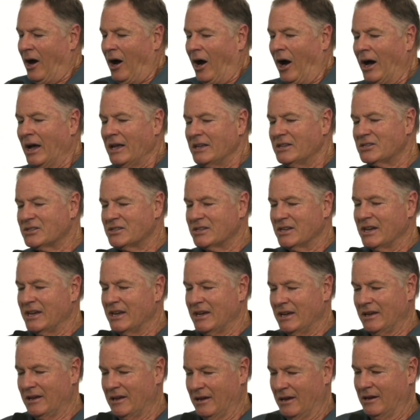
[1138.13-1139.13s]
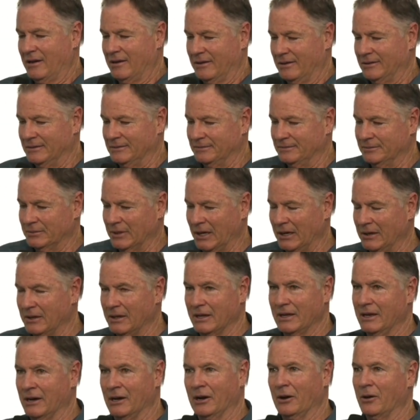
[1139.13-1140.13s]
I see, I,
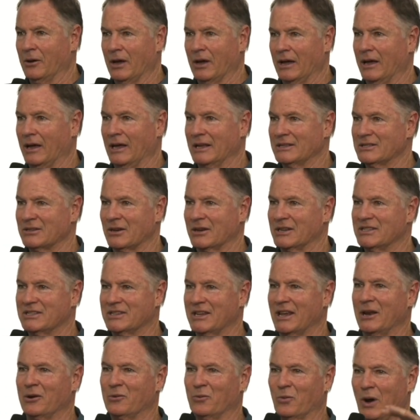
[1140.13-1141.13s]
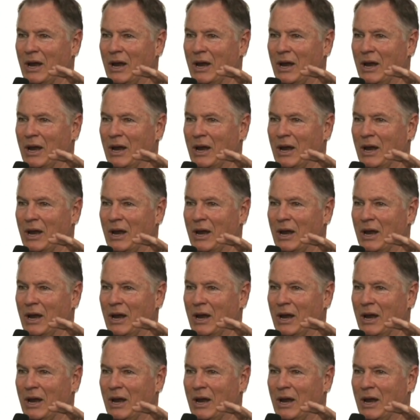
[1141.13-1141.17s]
you know, as I said,